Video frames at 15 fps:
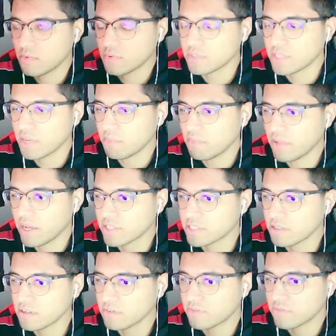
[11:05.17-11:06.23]
What was that black
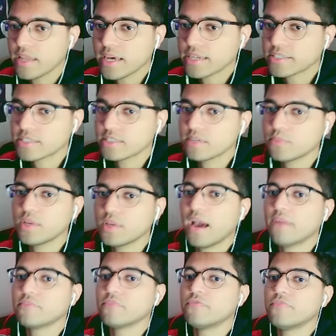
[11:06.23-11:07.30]
stuff? Next up, we
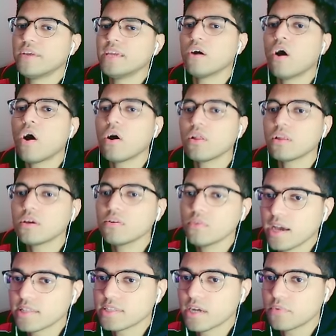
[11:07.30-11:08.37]
have the Fate Hollow
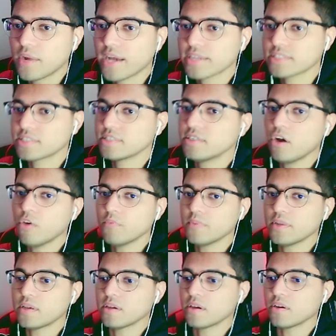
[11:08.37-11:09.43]
Ataraxia
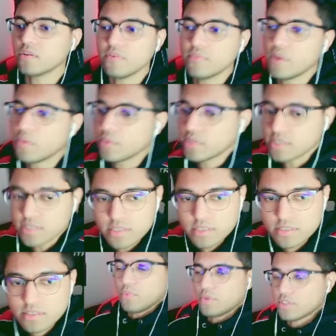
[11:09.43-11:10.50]
opening. I don't even know what this
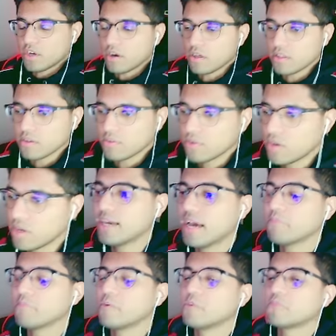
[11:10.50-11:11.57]
is. What is a hollow?
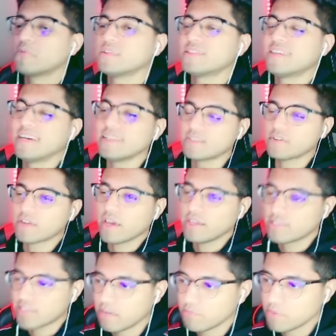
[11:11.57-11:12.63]
Type Moon presents. Okay,
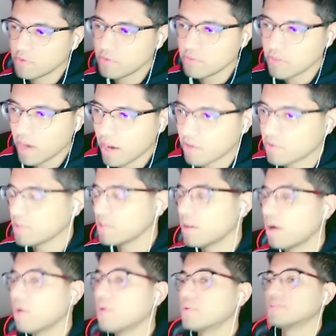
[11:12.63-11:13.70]
Type Moon. I already
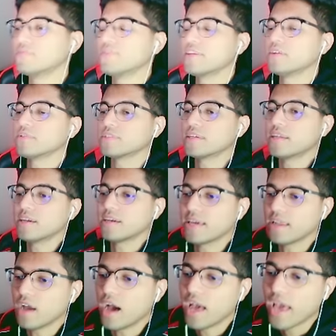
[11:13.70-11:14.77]
know this video is gonna
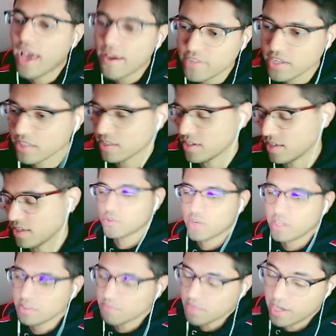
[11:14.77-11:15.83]
get heavily
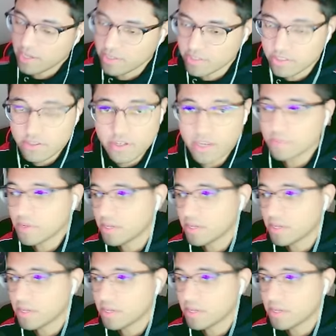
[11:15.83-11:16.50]
strike, but hey, it's okay,